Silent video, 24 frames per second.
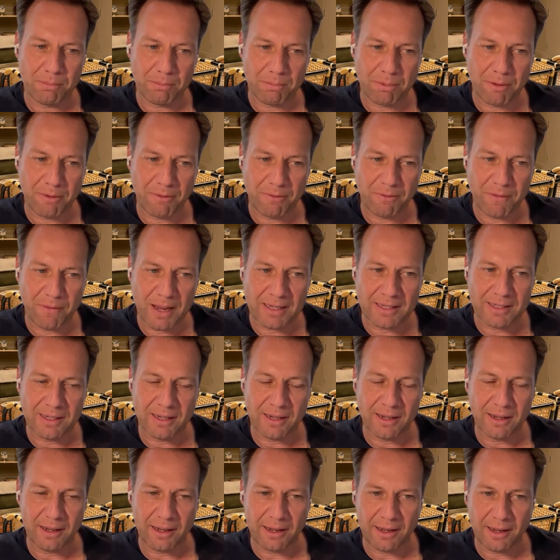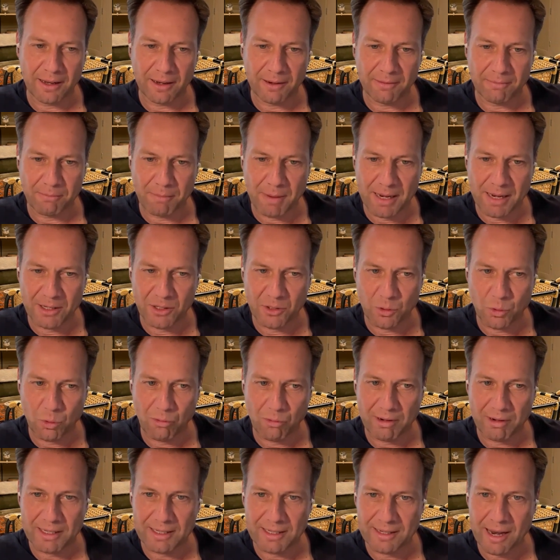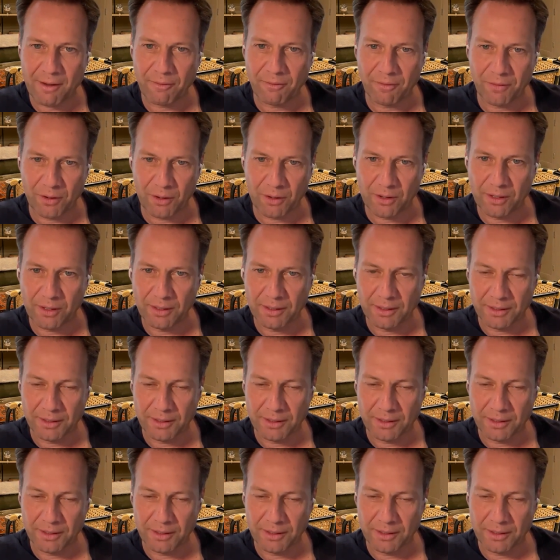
professor and mentor at Stanford